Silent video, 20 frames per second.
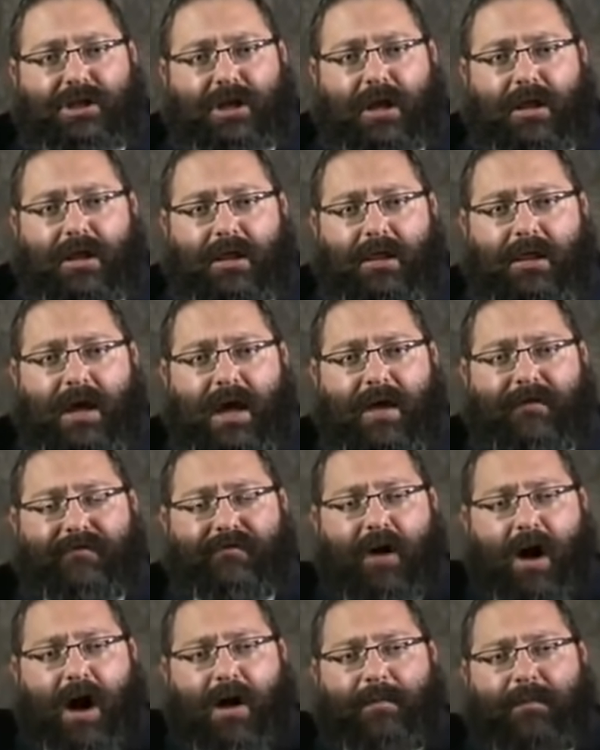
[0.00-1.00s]
Suddenly
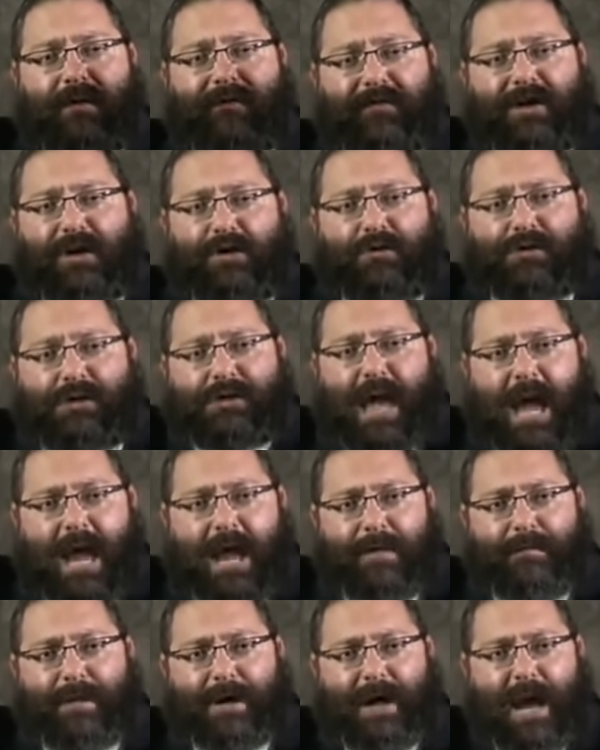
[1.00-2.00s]
Avraham Avinu's
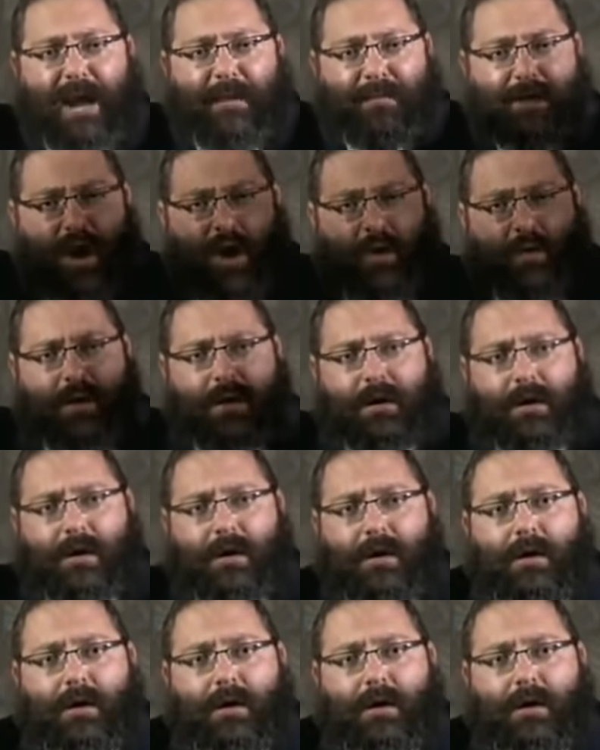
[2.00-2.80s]
name became known.